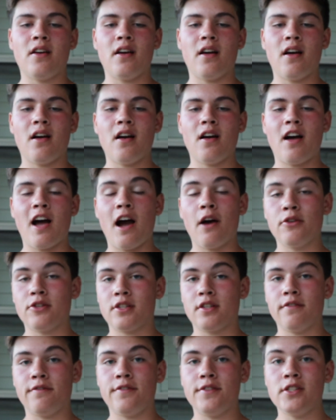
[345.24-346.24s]
I was
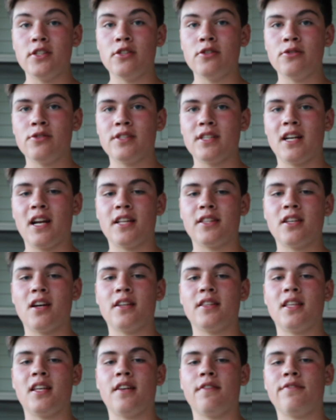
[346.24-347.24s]
confused and I
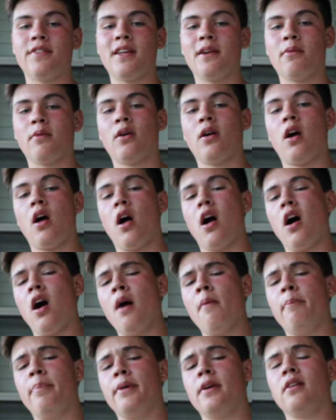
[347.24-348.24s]
thought that if they were
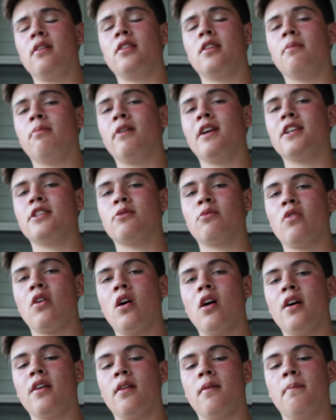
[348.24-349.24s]
up, the brakes were
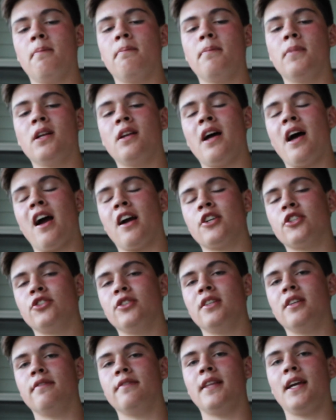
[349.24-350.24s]
on, but
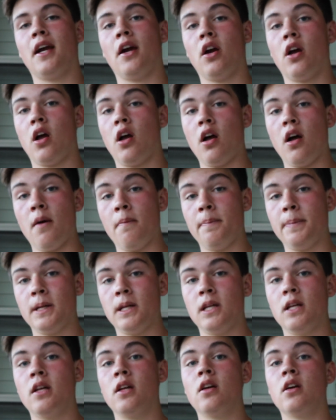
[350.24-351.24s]
actually if they are up,
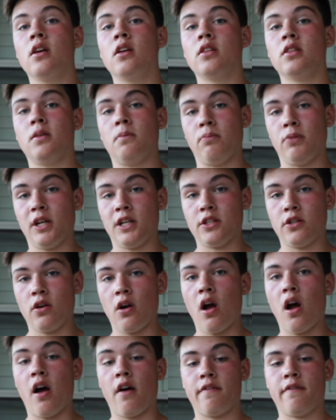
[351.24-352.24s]
the brakes are
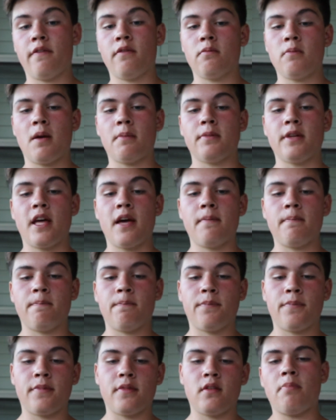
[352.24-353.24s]
off. Remember that.
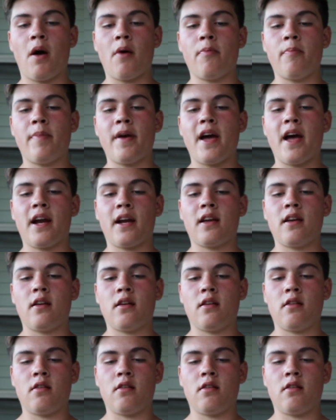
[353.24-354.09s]
Pop it back.